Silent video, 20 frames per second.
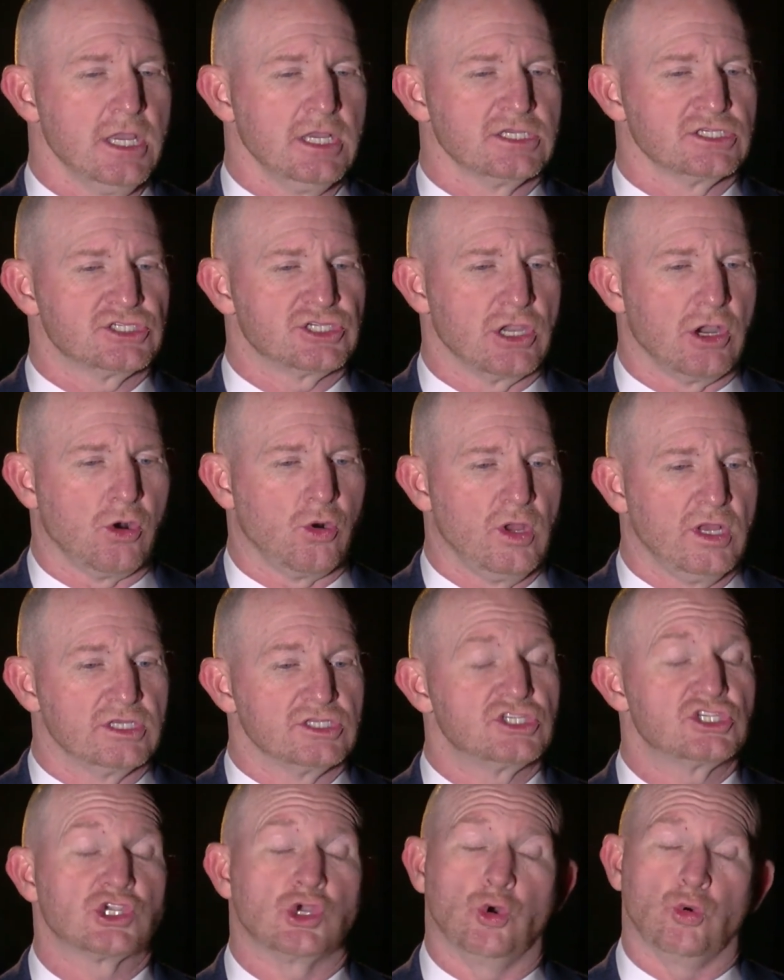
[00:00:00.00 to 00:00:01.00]
So
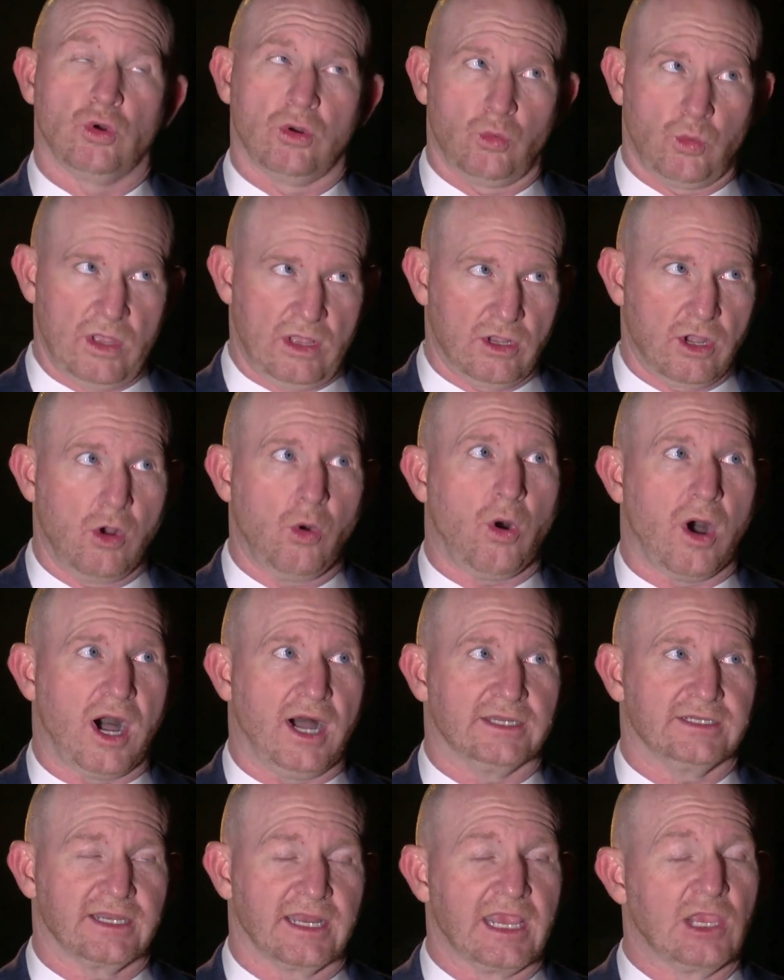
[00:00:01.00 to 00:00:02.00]
school will go
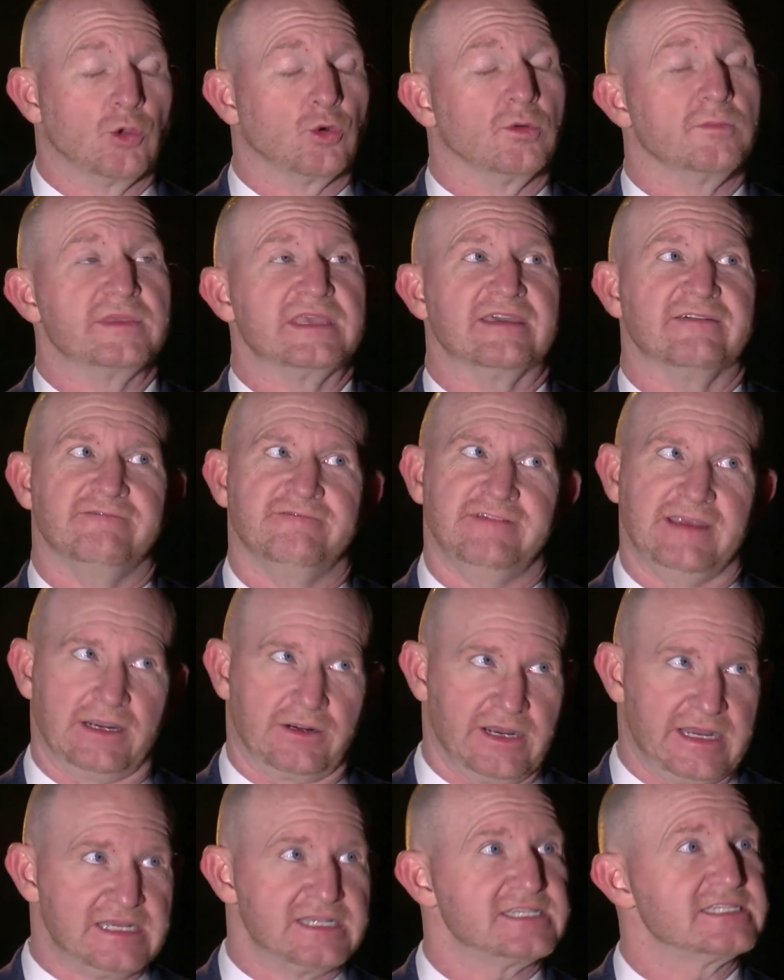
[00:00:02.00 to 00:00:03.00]
on. It will be a
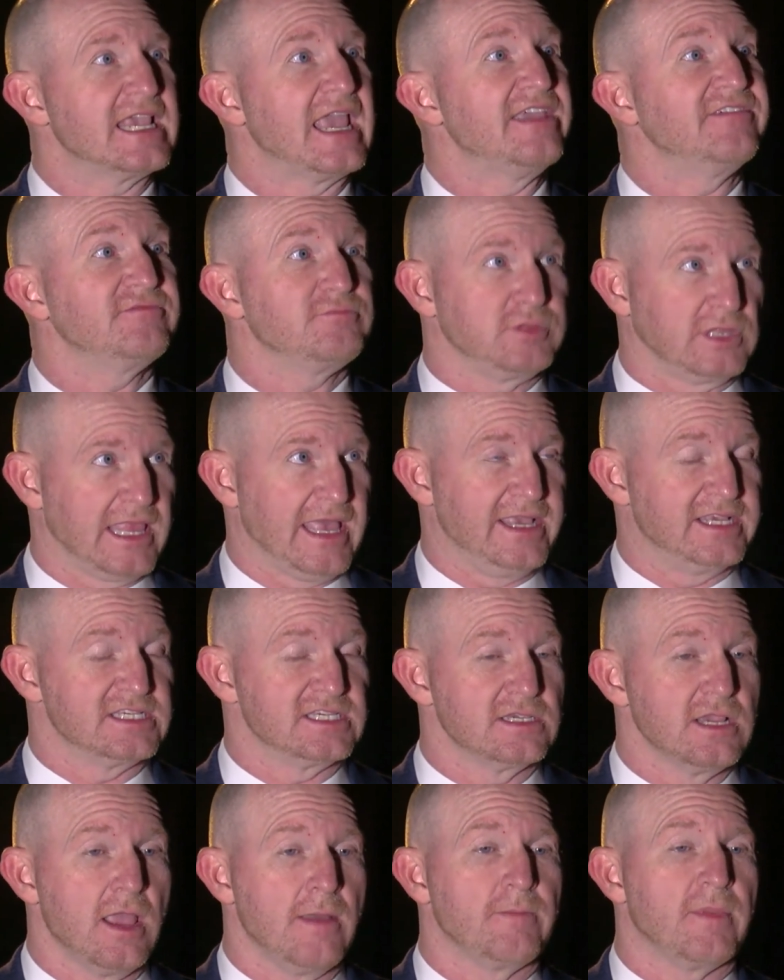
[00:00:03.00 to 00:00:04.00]
very safe
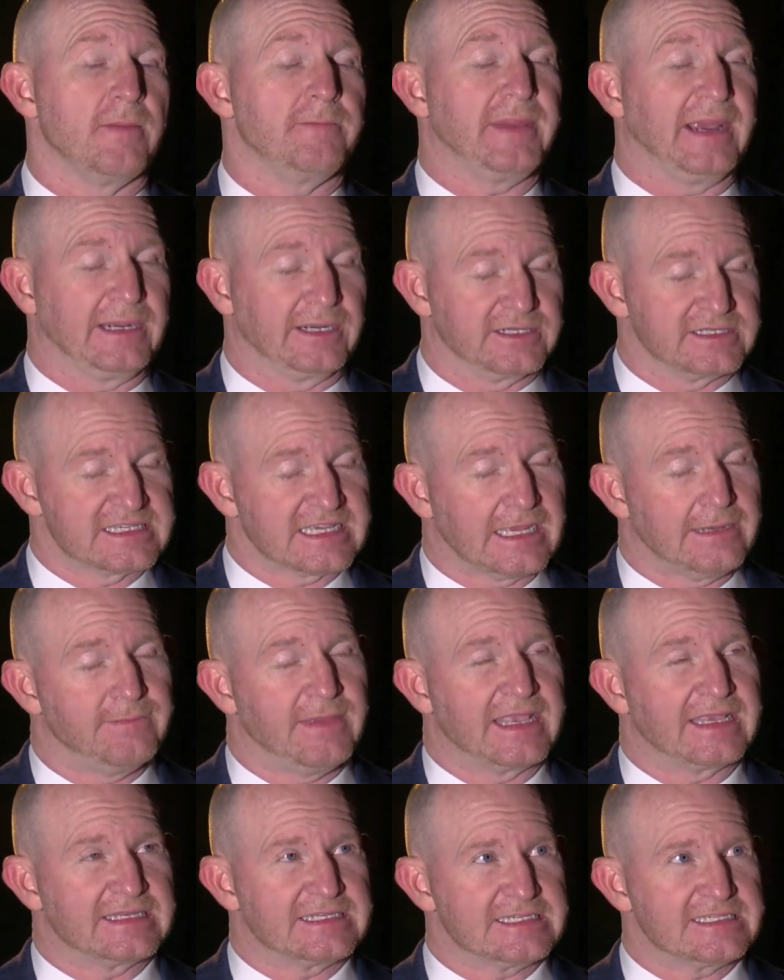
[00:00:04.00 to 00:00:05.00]
place, but parents can
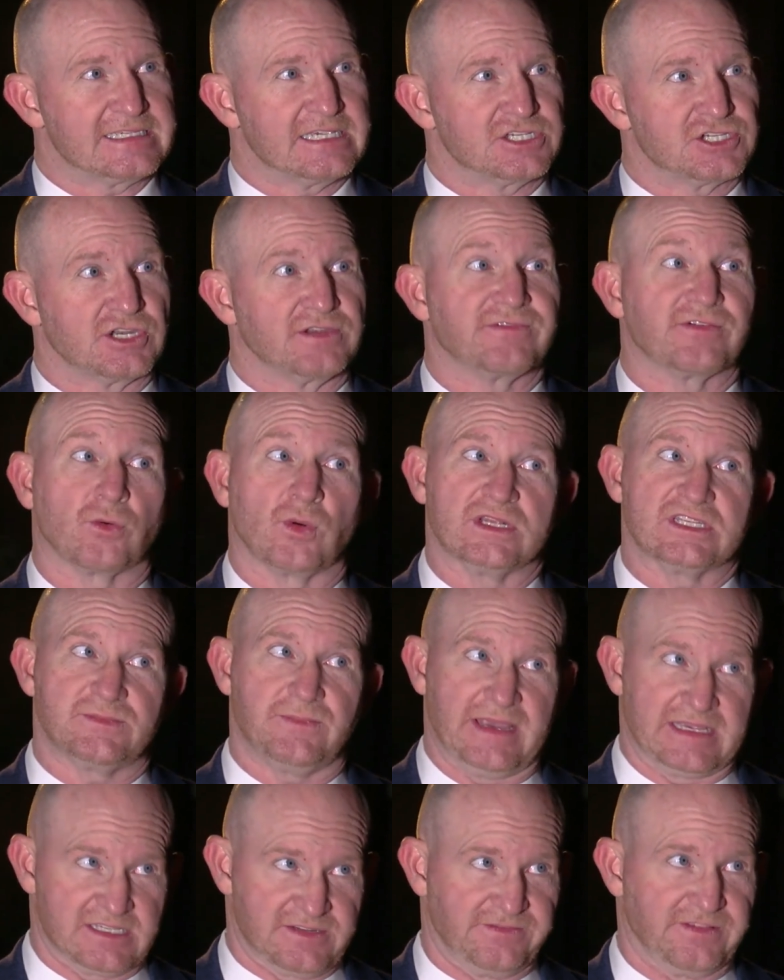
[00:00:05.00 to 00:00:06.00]
make a decision for what's
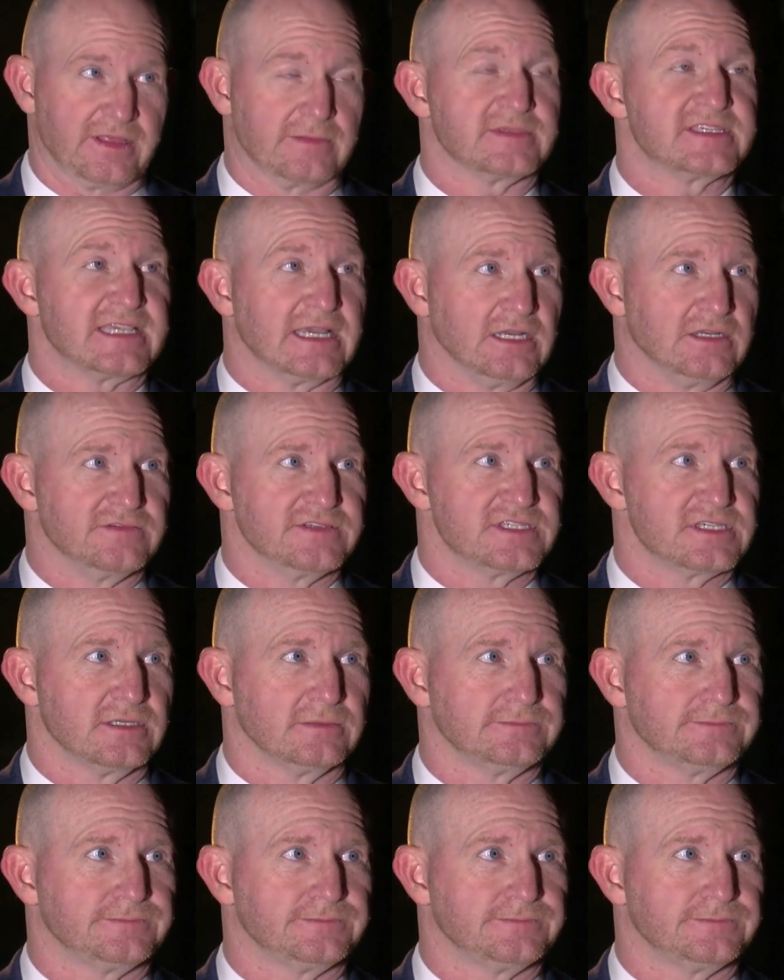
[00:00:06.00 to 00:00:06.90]
best for themselves.